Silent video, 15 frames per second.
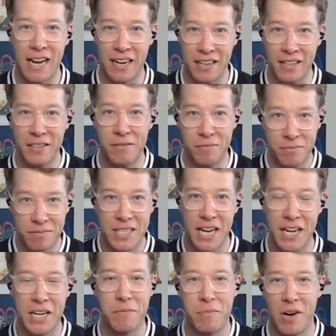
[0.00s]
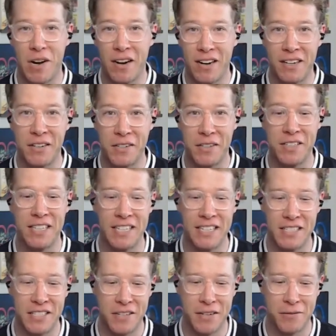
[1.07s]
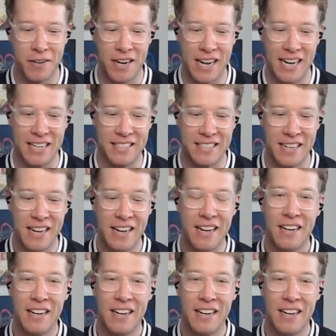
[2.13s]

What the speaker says: I could take it apart and hold it in two different hands.